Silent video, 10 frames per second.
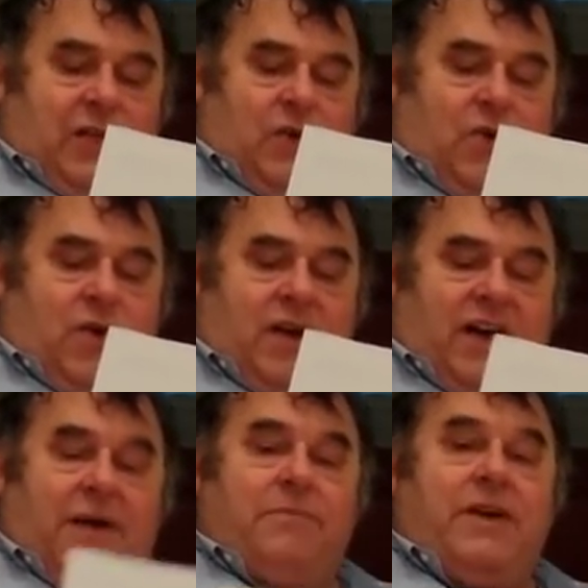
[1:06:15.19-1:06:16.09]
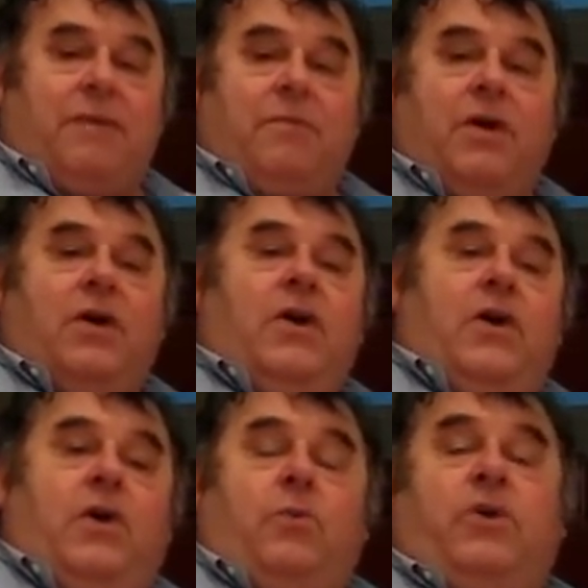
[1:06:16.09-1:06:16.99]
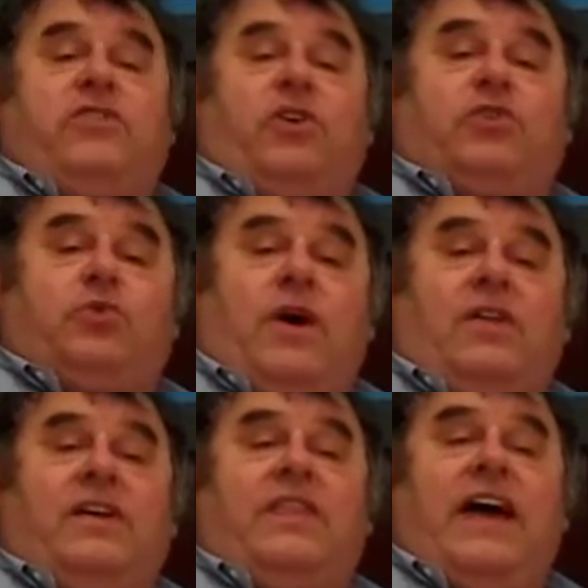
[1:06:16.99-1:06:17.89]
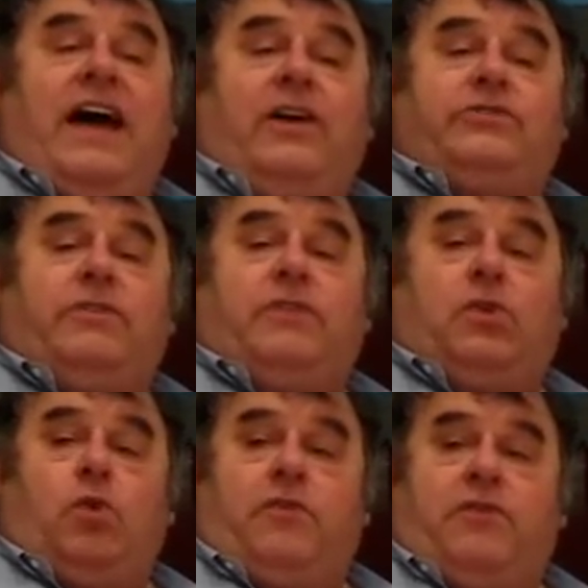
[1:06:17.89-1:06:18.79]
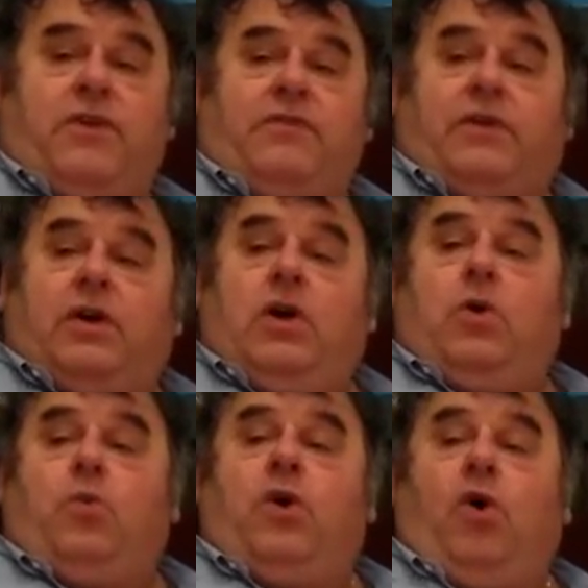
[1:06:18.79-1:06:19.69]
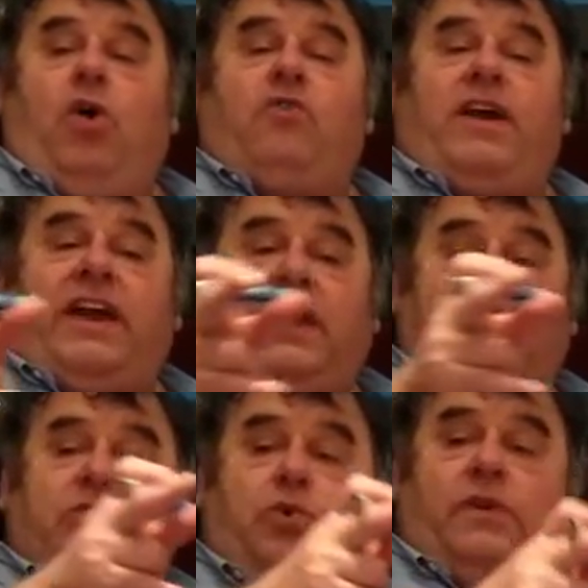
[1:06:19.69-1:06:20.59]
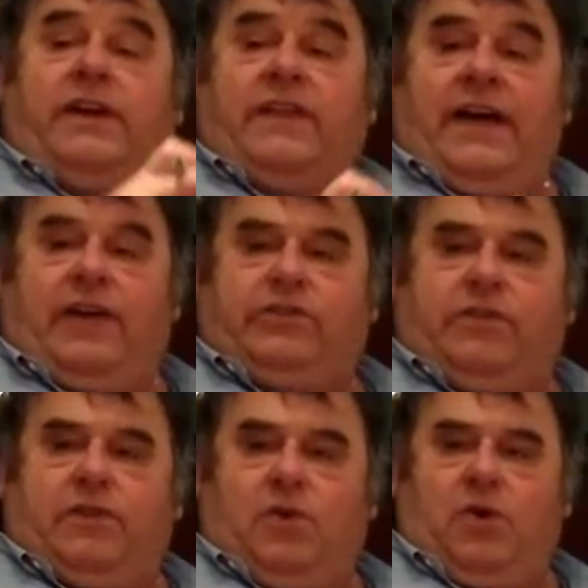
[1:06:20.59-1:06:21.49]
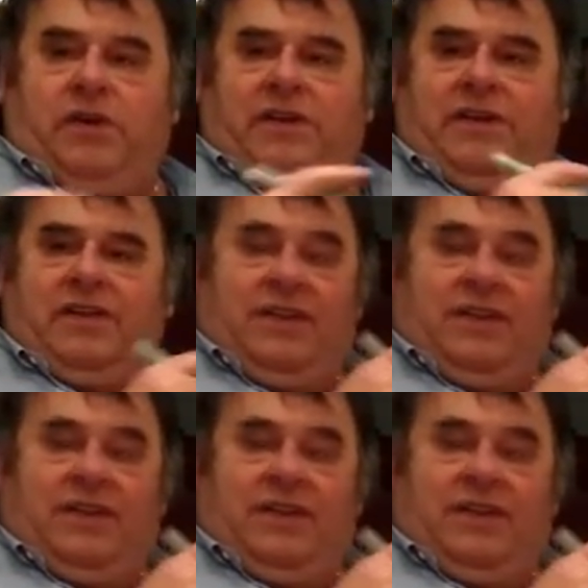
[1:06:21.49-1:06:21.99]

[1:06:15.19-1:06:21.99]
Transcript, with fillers: La'ora chamim, we shall dwell in the house of the Lord forever. We're already dwelling in the house of the Lord.